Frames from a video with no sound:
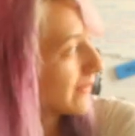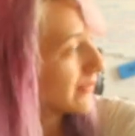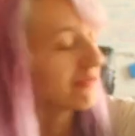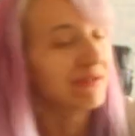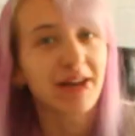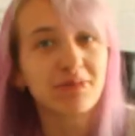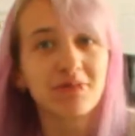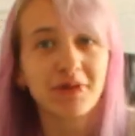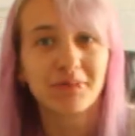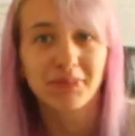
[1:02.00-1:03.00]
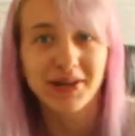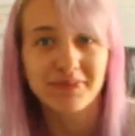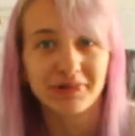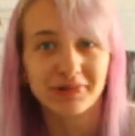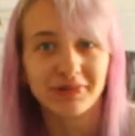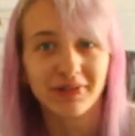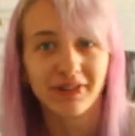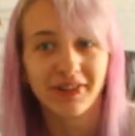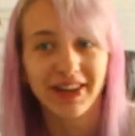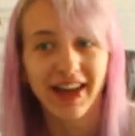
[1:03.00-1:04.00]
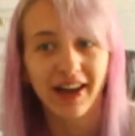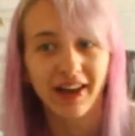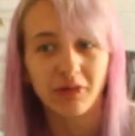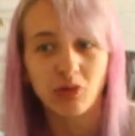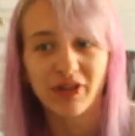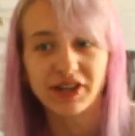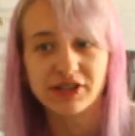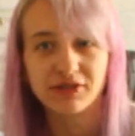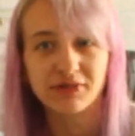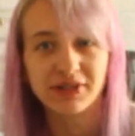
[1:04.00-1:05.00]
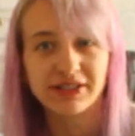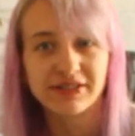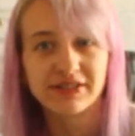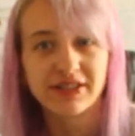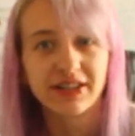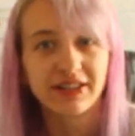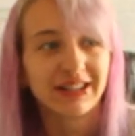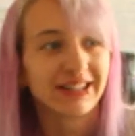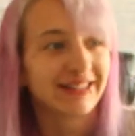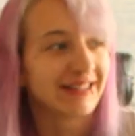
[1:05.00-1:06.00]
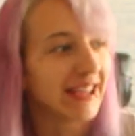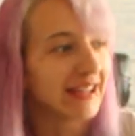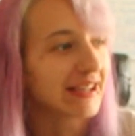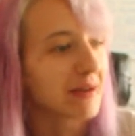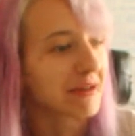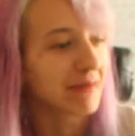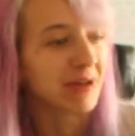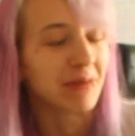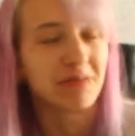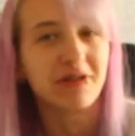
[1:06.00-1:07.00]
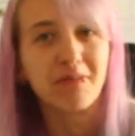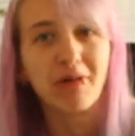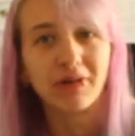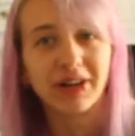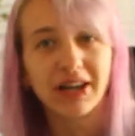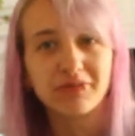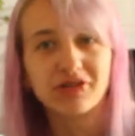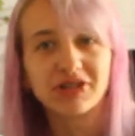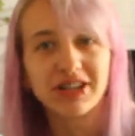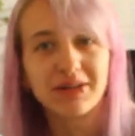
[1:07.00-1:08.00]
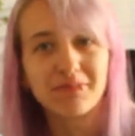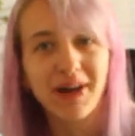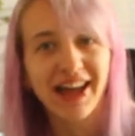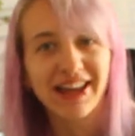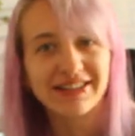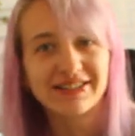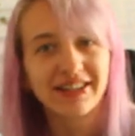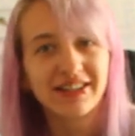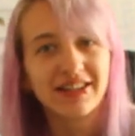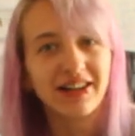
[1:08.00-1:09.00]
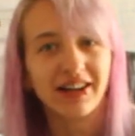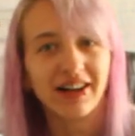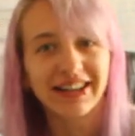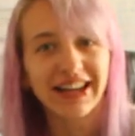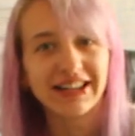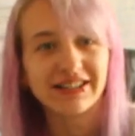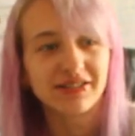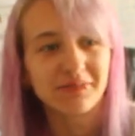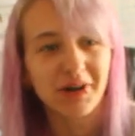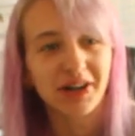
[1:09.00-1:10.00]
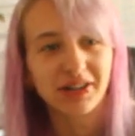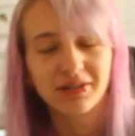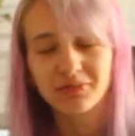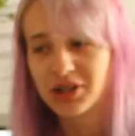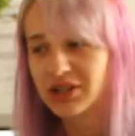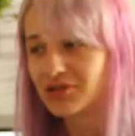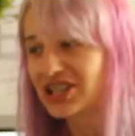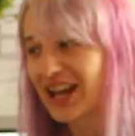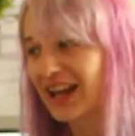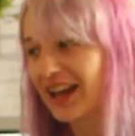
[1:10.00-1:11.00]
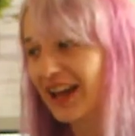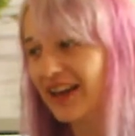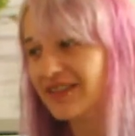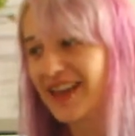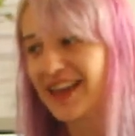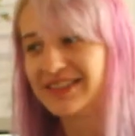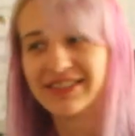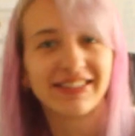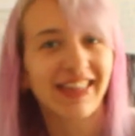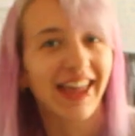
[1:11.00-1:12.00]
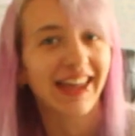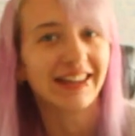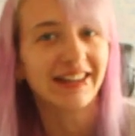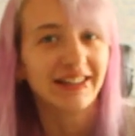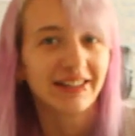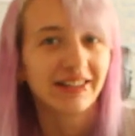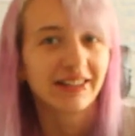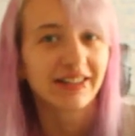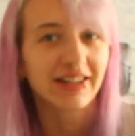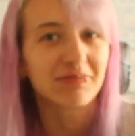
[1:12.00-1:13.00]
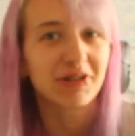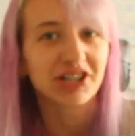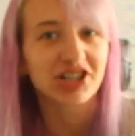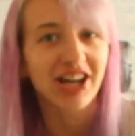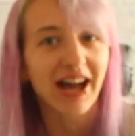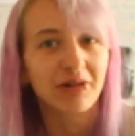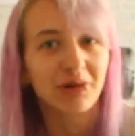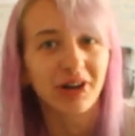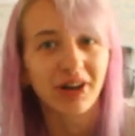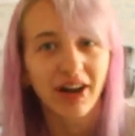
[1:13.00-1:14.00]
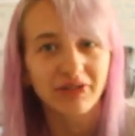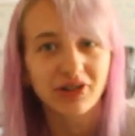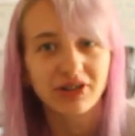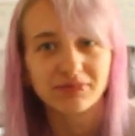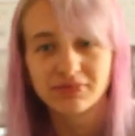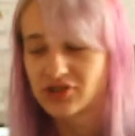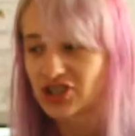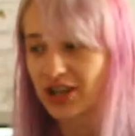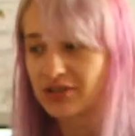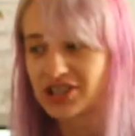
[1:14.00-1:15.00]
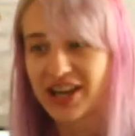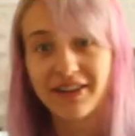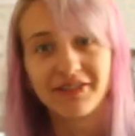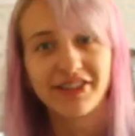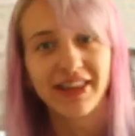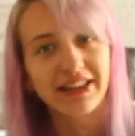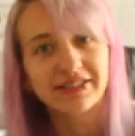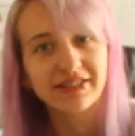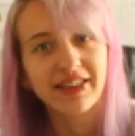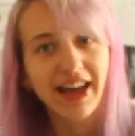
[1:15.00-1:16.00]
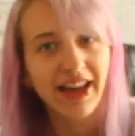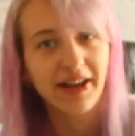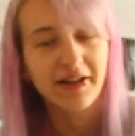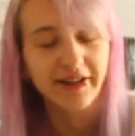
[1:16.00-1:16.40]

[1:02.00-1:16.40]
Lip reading: the reablement people, what they do is they come and get me up in the morning. I'm usually in bed, I get into my wheelchair and then they give me a shower. I've got a shower chair in there, so they're